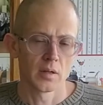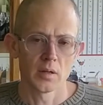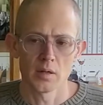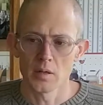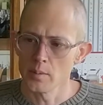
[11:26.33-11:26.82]

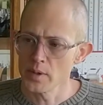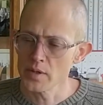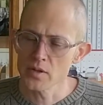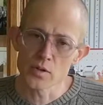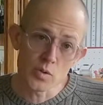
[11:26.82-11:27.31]
And
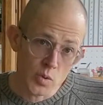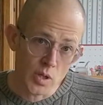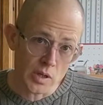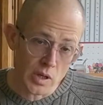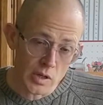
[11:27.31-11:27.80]
then there's
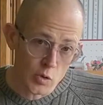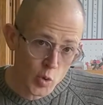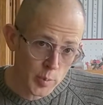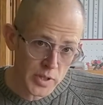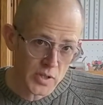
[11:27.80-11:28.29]
like a
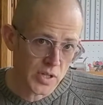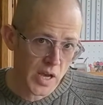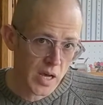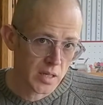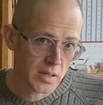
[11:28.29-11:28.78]
nuo mi
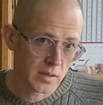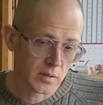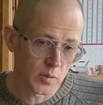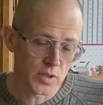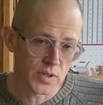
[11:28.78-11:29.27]
xiang,
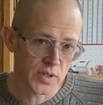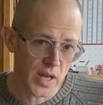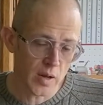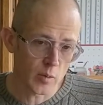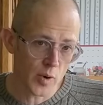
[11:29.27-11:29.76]
which is
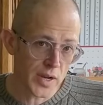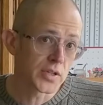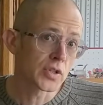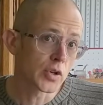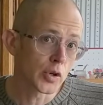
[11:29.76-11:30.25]
that
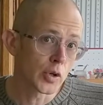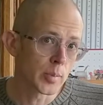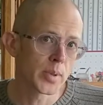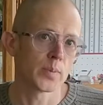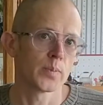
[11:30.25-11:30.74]
rice herb,